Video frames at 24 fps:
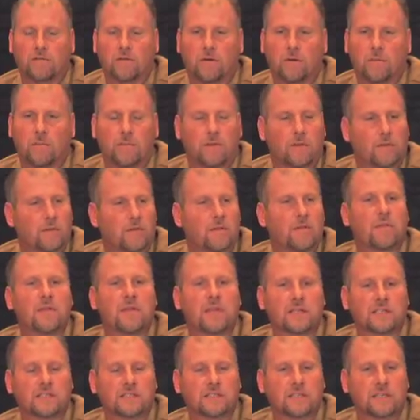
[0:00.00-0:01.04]
from the
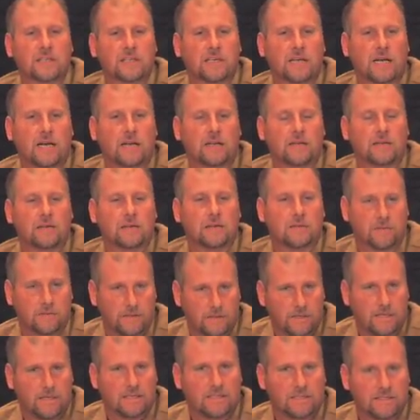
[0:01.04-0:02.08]
theistic God
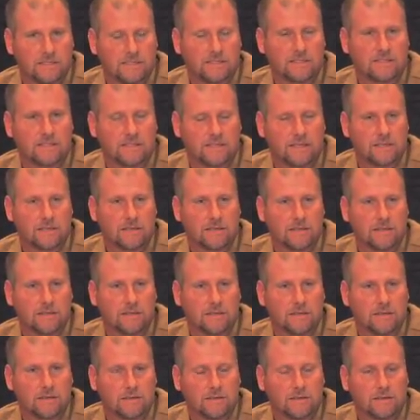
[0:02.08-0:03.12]
existing.
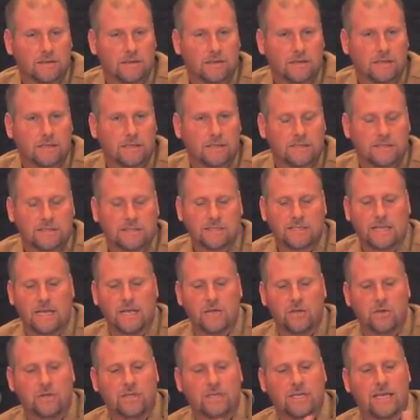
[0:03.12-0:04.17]
I didn't
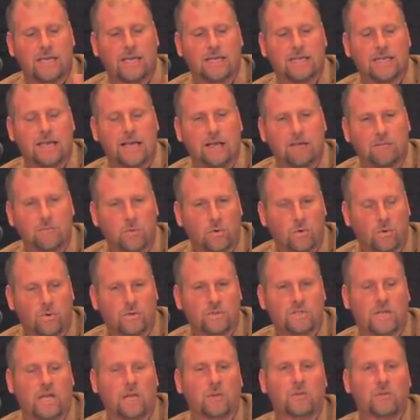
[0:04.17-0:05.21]
say you can't have morals.